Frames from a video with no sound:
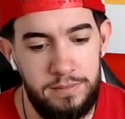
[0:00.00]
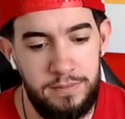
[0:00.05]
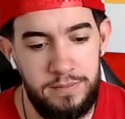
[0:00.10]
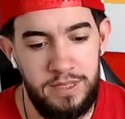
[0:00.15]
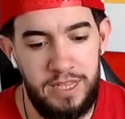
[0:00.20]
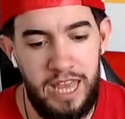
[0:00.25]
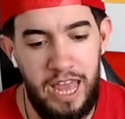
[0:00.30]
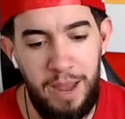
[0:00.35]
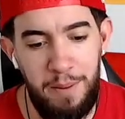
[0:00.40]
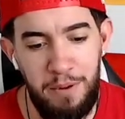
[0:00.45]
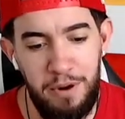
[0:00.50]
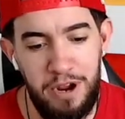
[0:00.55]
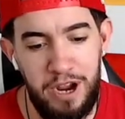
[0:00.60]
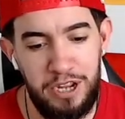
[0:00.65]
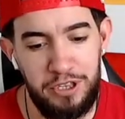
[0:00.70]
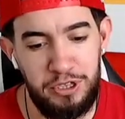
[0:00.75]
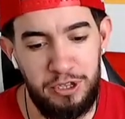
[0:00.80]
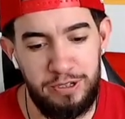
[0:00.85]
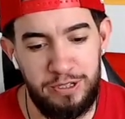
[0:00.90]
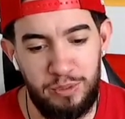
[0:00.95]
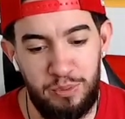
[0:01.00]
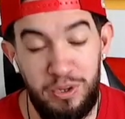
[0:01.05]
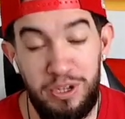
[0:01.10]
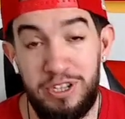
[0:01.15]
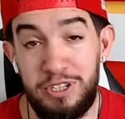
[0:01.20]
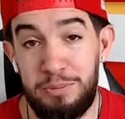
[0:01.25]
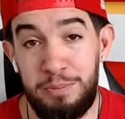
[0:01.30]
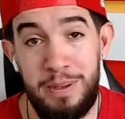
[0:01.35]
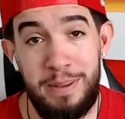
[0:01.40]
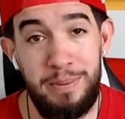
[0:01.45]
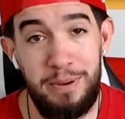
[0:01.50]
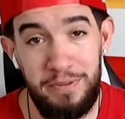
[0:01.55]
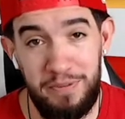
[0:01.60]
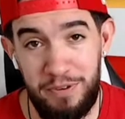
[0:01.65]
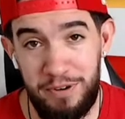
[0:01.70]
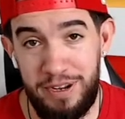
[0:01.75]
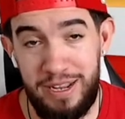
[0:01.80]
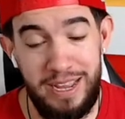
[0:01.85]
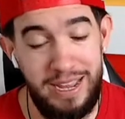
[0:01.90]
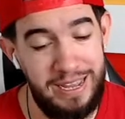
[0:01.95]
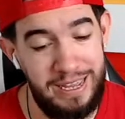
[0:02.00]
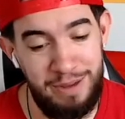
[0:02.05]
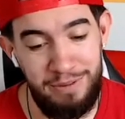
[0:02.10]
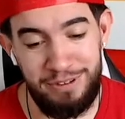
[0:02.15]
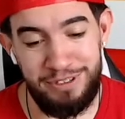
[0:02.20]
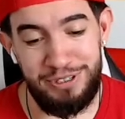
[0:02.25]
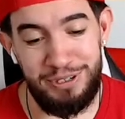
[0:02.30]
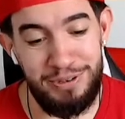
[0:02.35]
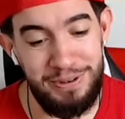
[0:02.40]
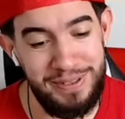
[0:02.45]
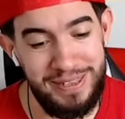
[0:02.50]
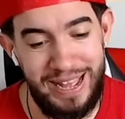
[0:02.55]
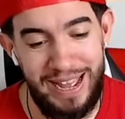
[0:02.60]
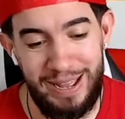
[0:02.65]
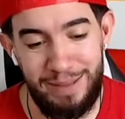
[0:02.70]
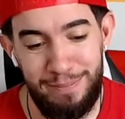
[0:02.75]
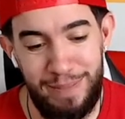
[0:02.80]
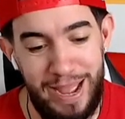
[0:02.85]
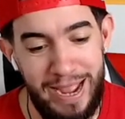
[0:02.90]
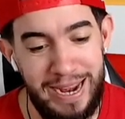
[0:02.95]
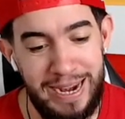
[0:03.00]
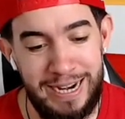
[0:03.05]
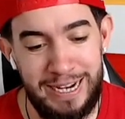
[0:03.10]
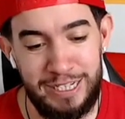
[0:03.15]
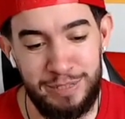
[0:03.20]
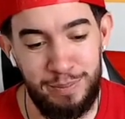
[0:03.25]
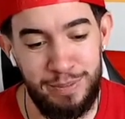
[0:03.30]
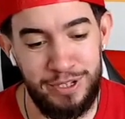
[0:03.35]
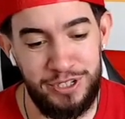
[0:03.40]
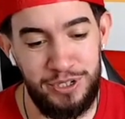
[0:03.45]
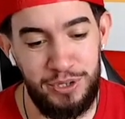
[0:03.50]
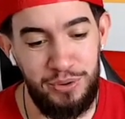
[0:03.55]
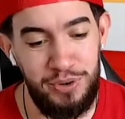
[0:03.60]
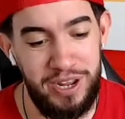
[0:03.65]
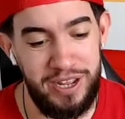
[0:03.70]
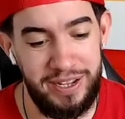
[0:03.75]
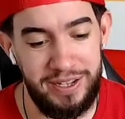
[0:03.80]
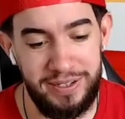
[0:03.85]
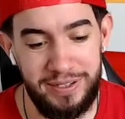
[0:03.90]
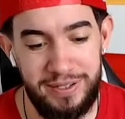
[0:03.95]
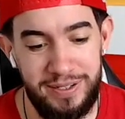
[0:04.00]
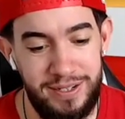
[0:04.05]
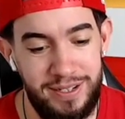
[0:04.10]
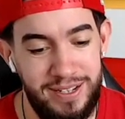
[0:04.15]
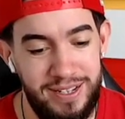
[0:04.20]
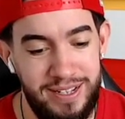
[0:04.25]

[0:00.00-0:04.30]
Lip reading: Gabbert got those wheels. People forget he was doing that back in his Mizzou days.